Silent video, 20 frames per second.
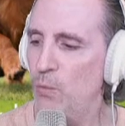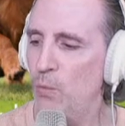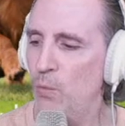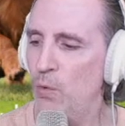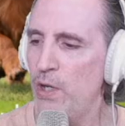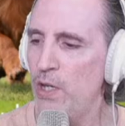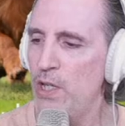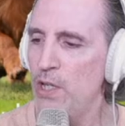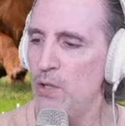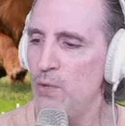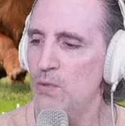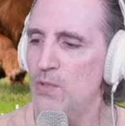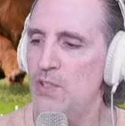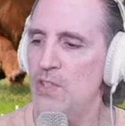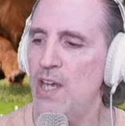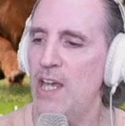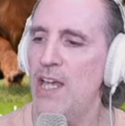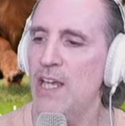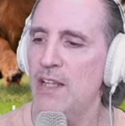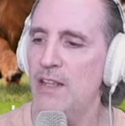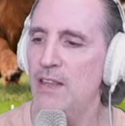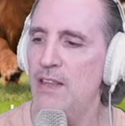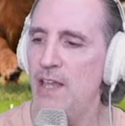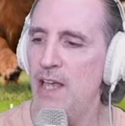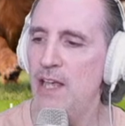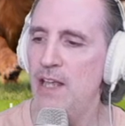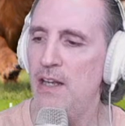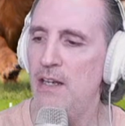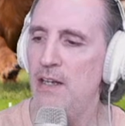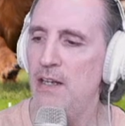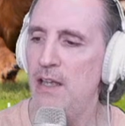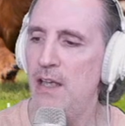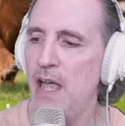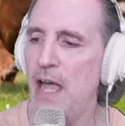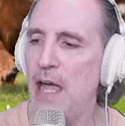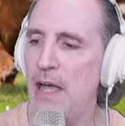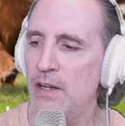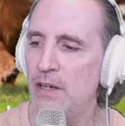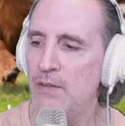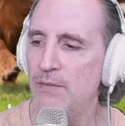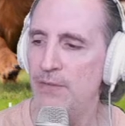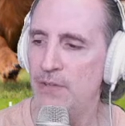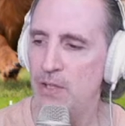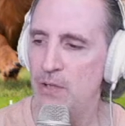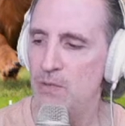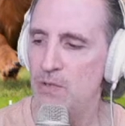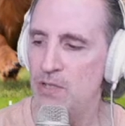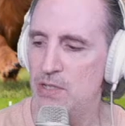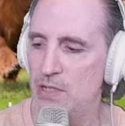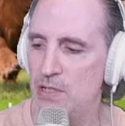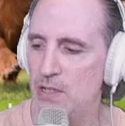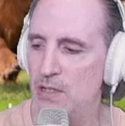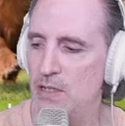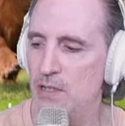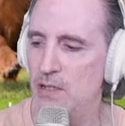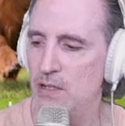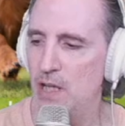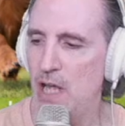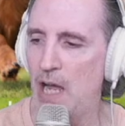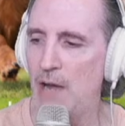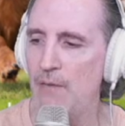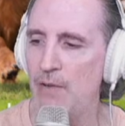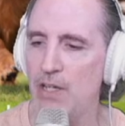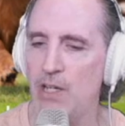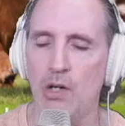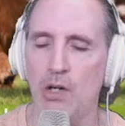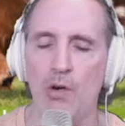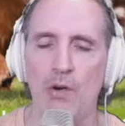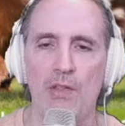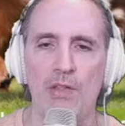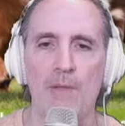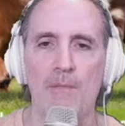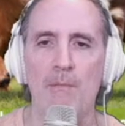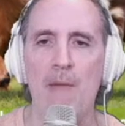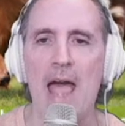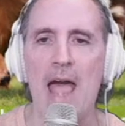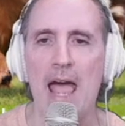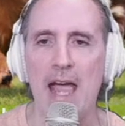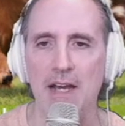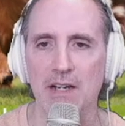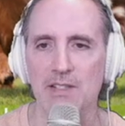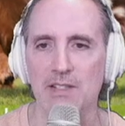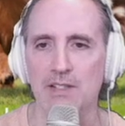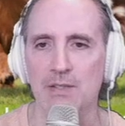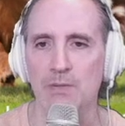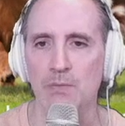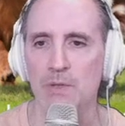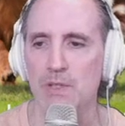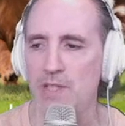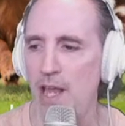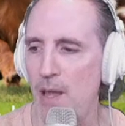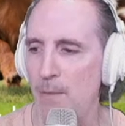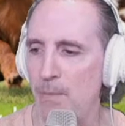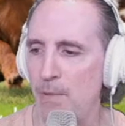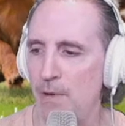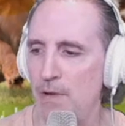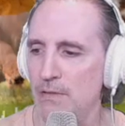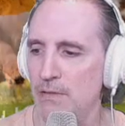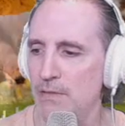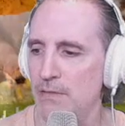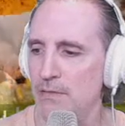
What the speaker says: What do you take then out of Houston having to go to the max with Tampa?